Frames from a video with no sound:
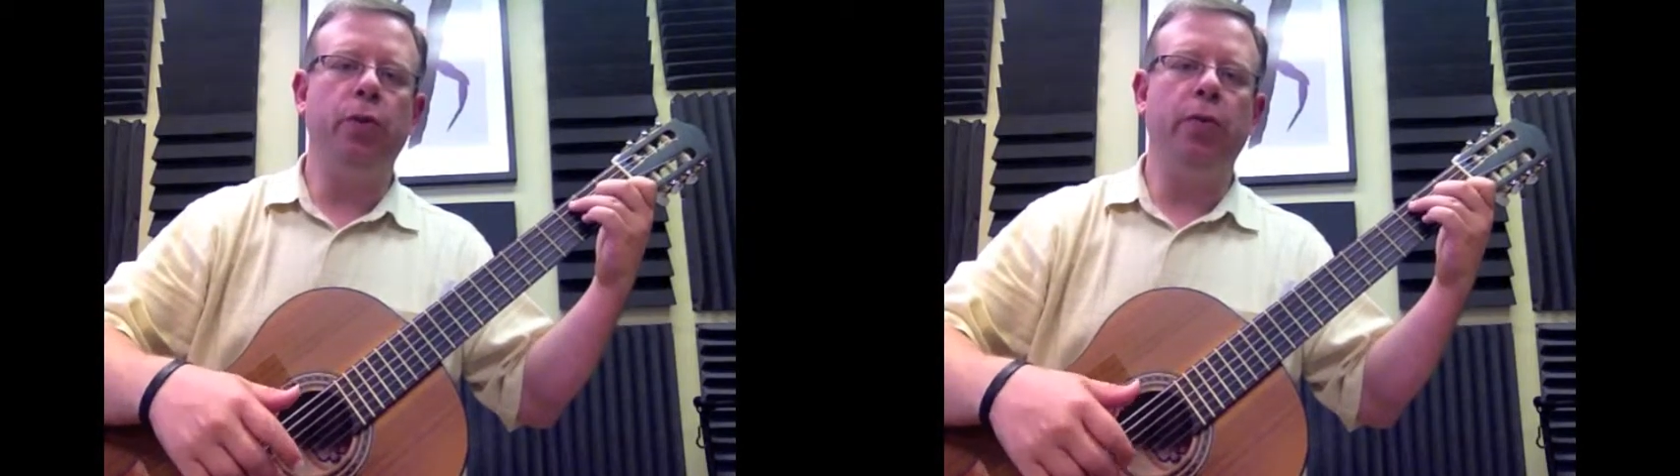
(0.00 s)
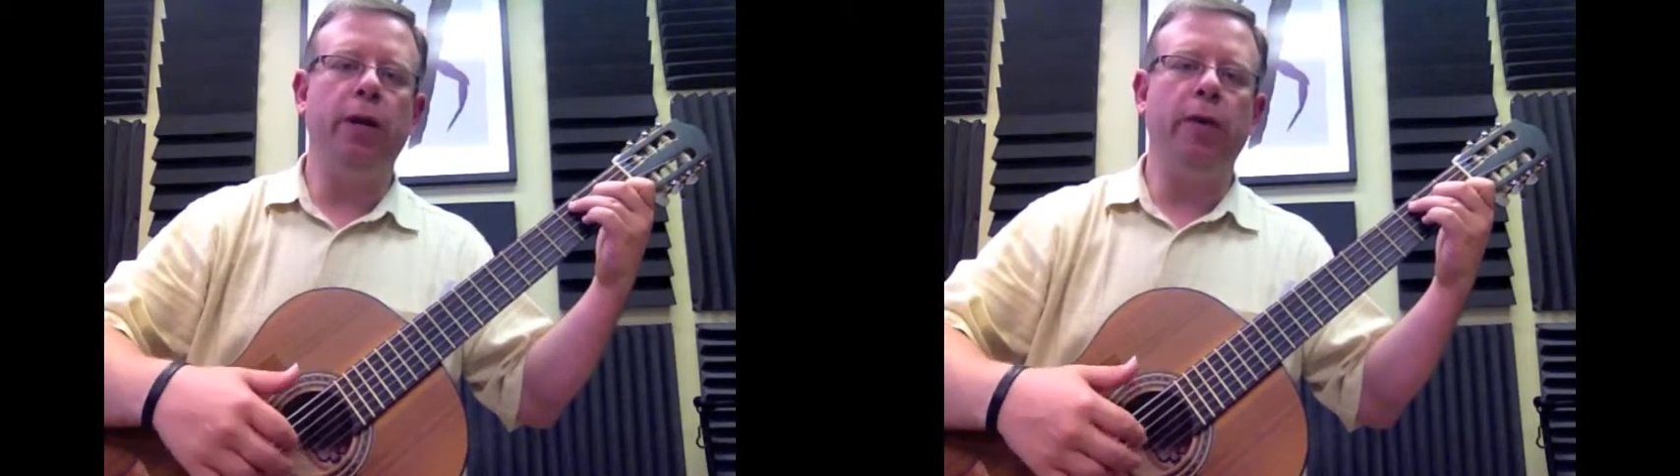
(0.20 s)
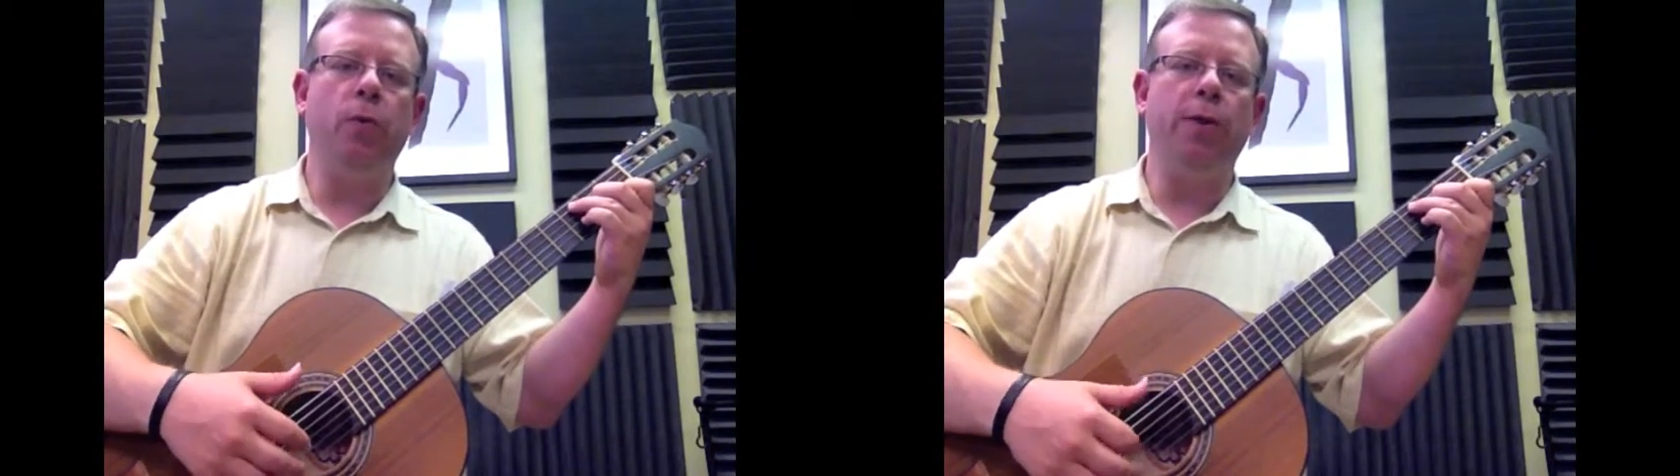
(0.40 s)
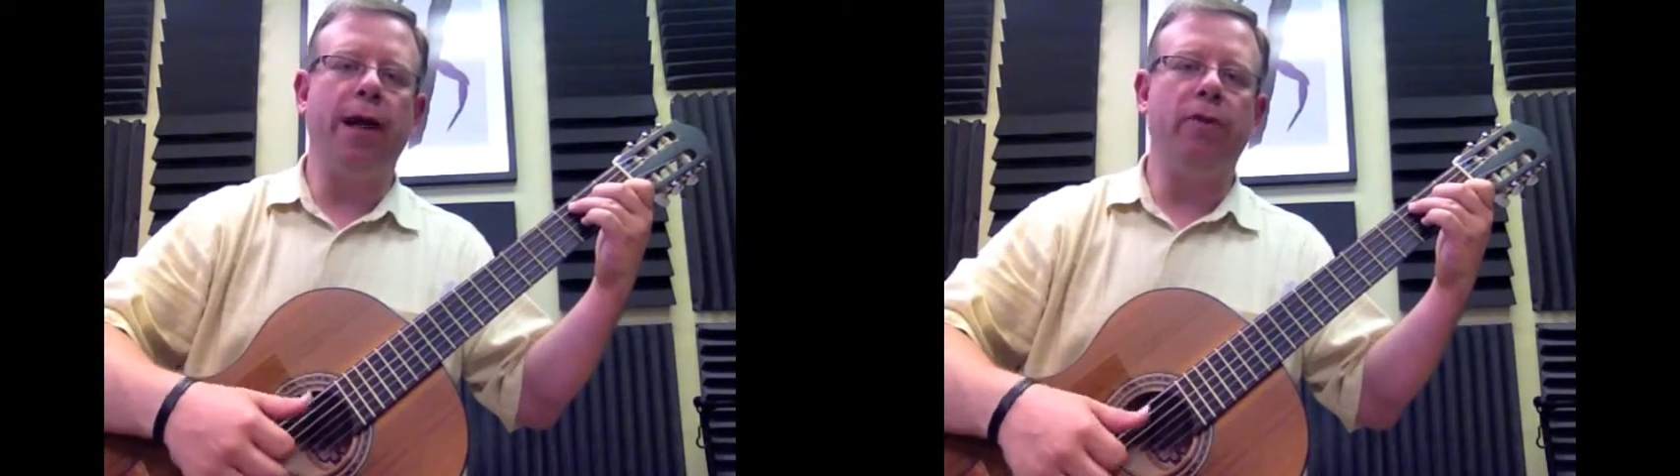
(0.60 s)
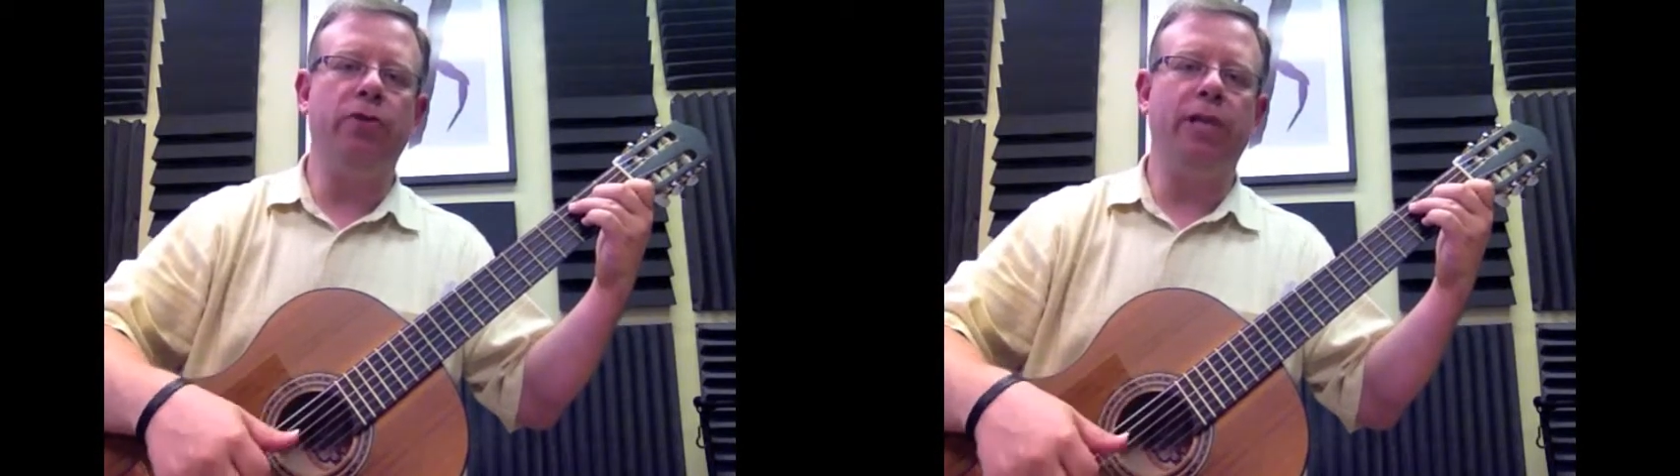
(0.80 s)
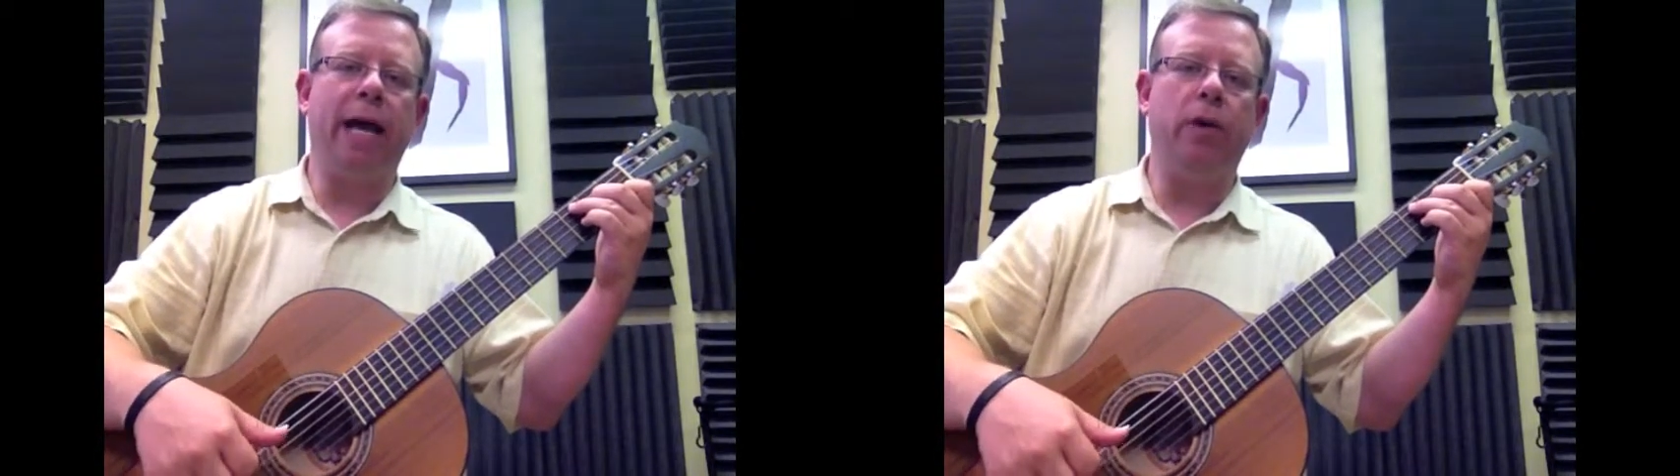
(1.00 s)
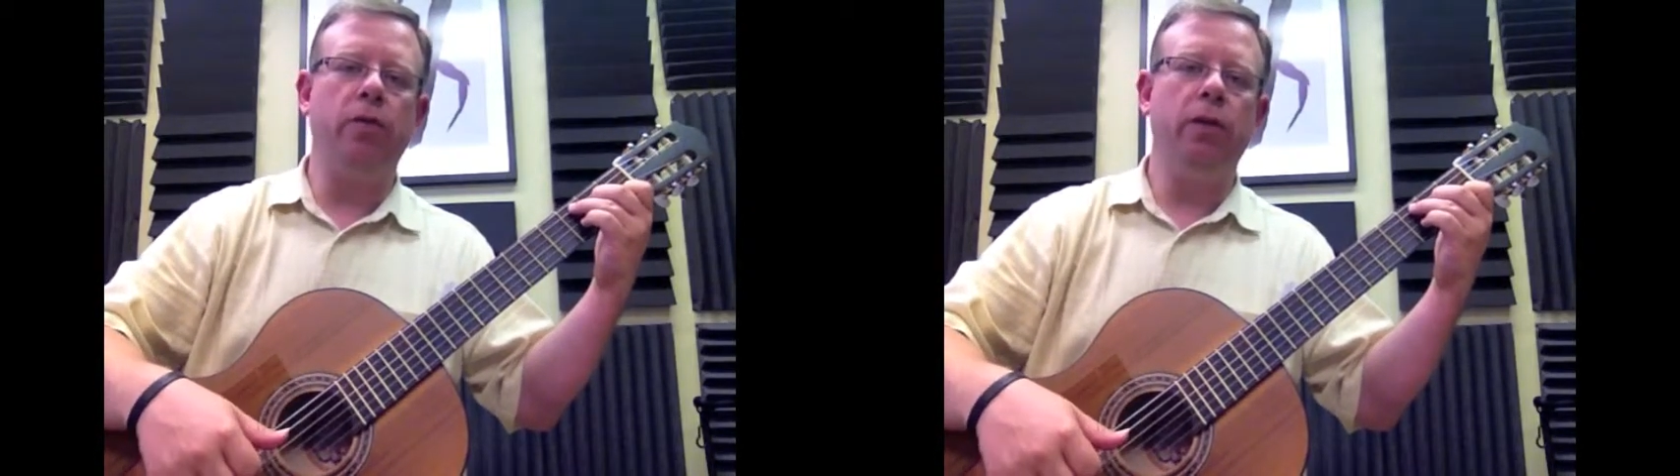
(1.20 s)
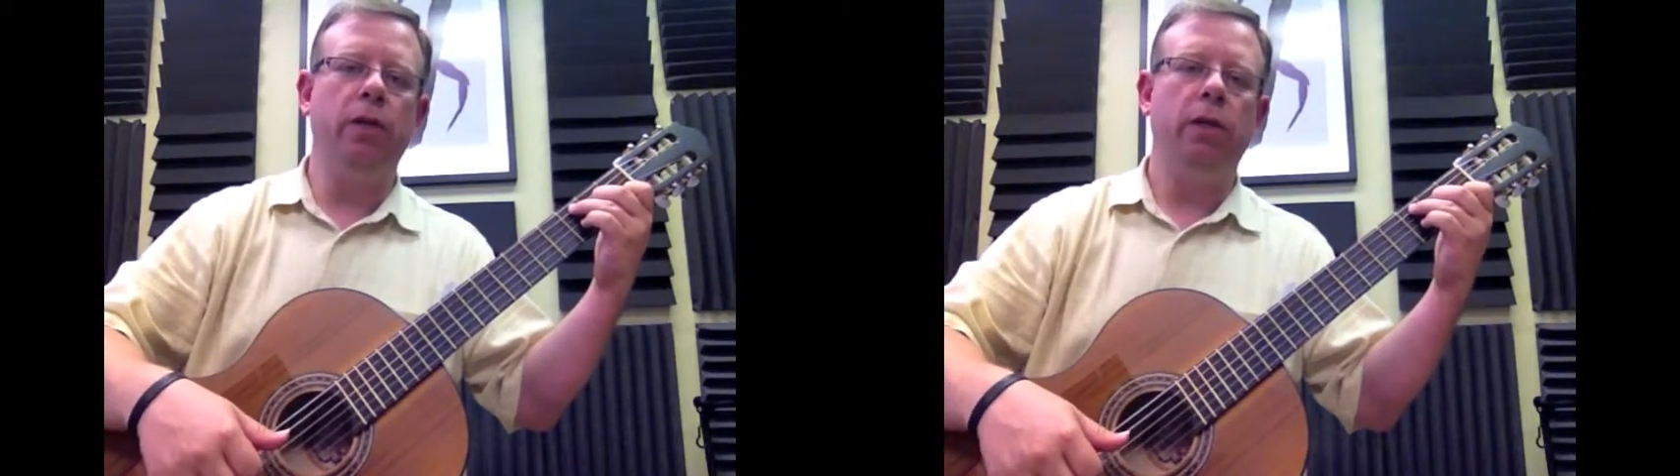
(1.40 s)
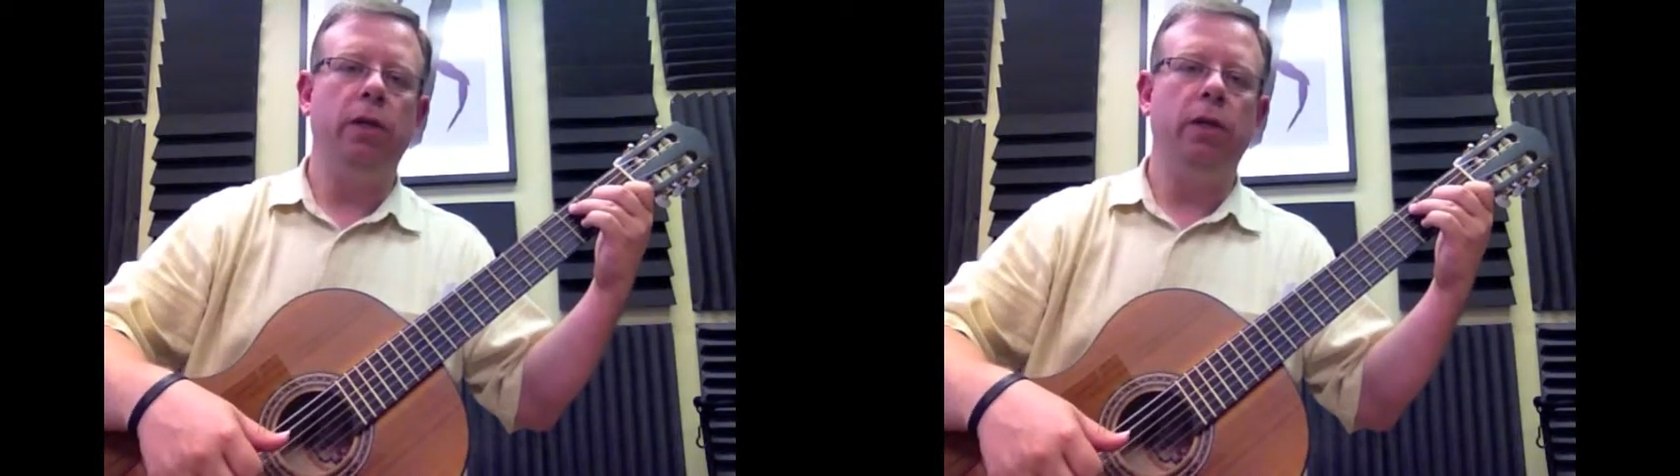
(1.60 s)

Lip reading: it really without sound,